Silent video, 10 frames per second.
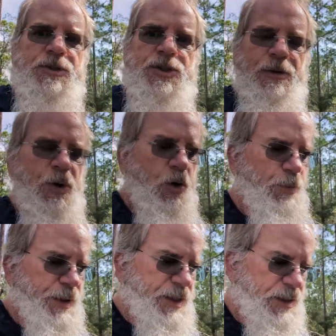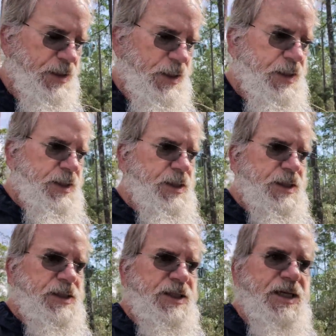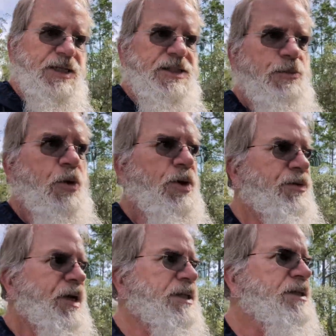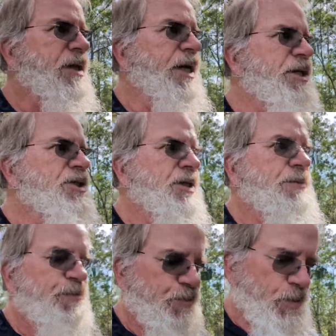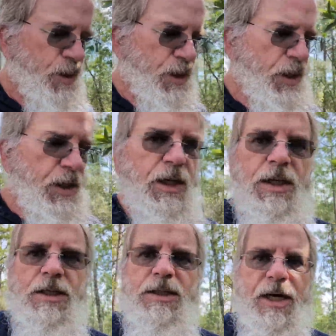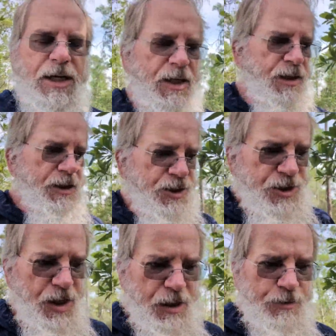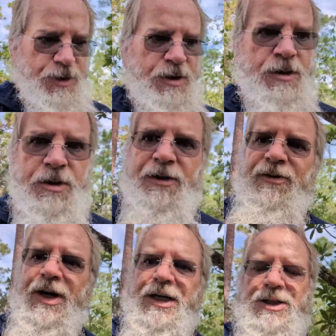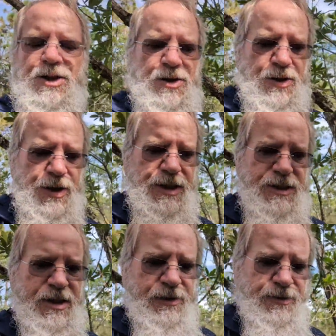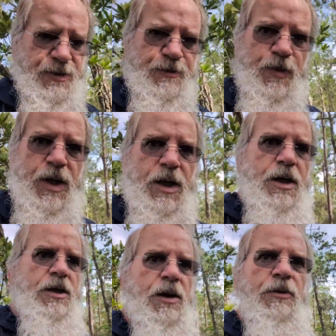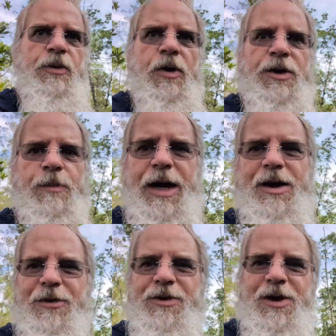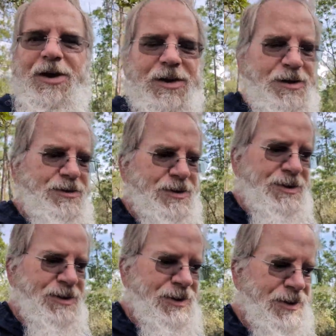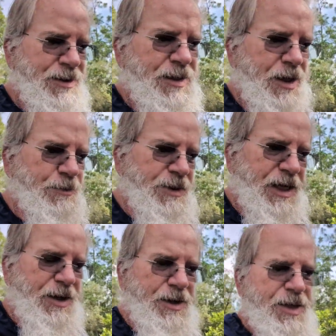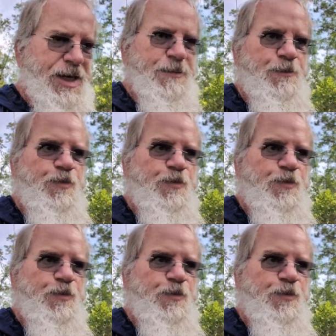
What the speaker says: So I'm hoping to get some more of the installation done in the shop. I forgot to show you that stuff. When we wander back over there, I'll update you on that.